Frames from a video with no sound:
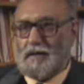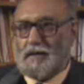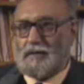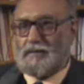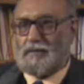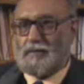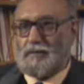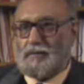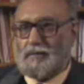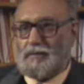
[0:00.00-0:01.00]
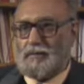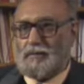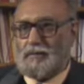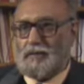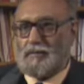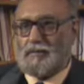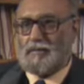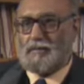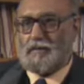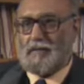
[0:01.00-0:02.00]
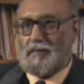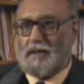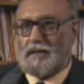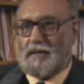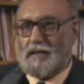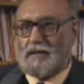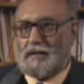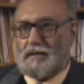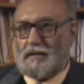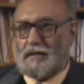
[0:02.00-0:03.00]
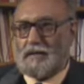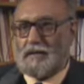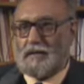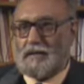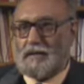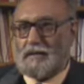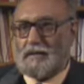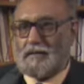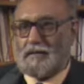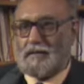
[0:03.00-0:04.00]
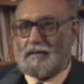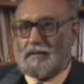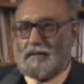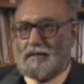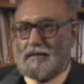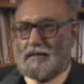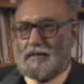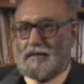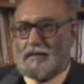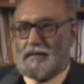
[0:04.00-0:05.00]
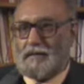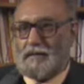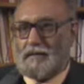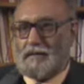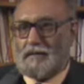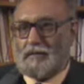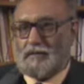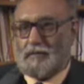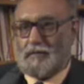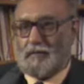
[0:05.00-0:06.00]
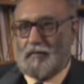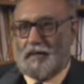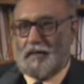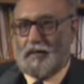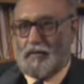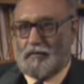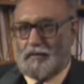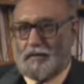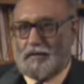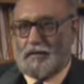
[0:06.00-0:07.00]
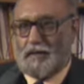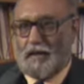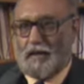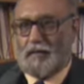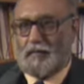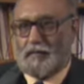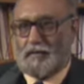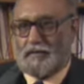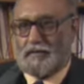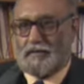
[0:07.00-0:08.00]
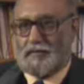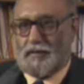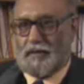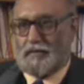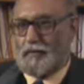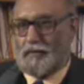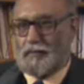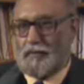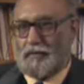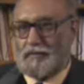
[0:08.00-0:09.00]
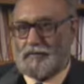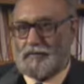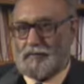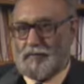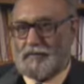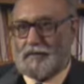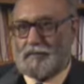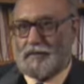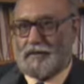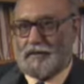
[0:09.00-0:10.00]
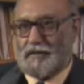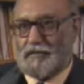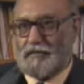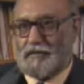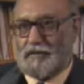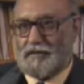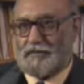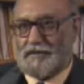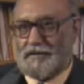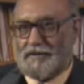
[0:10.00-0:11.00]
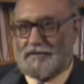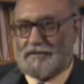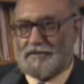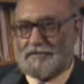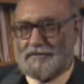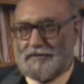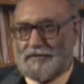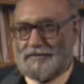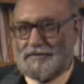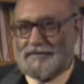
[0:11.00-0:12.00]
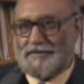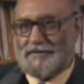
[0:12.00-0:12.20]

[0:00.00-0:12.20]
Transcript: And so it was a very big thing that we were being offered help in this respect, although the offer was a miserable little offer of $300,000.